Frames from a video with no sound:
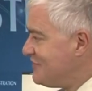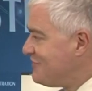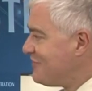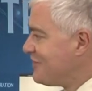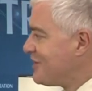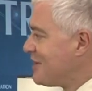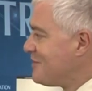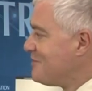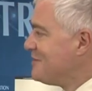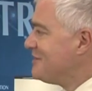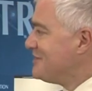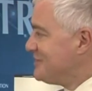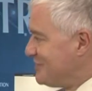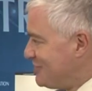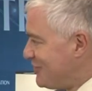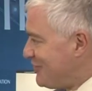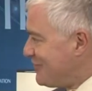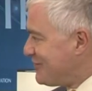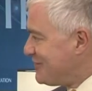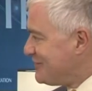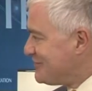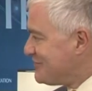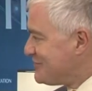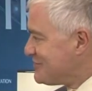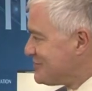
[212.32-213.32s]
for coming and
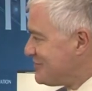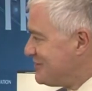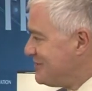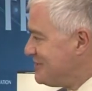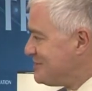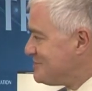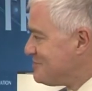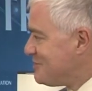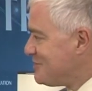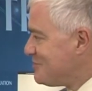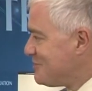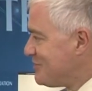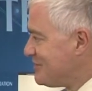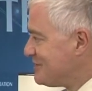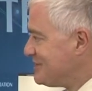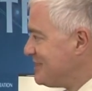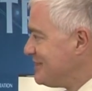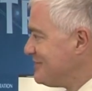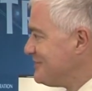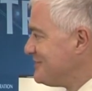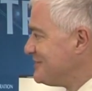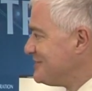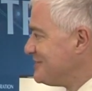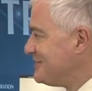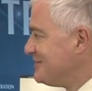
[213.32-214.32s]
talking to us on Interpol World
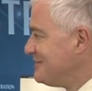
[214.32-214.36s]
Television.